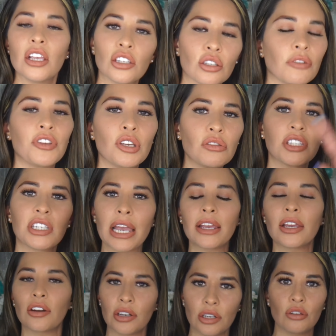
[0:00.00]
So if you stay
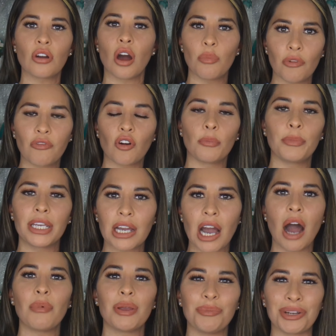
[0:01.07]
here and you go before me,
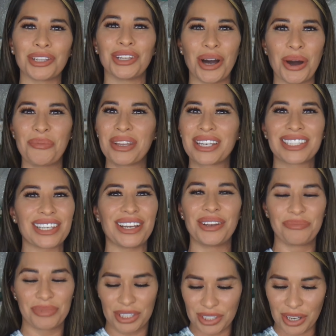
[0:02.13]
comment below because
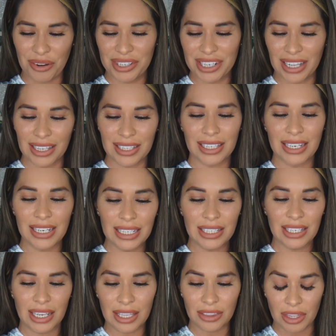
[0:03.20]
I'm so jealous. I need
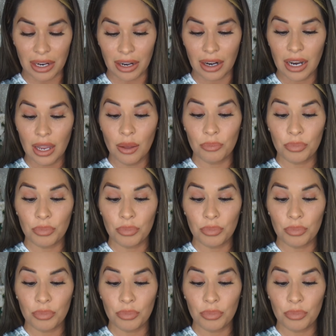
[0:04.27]
to get there.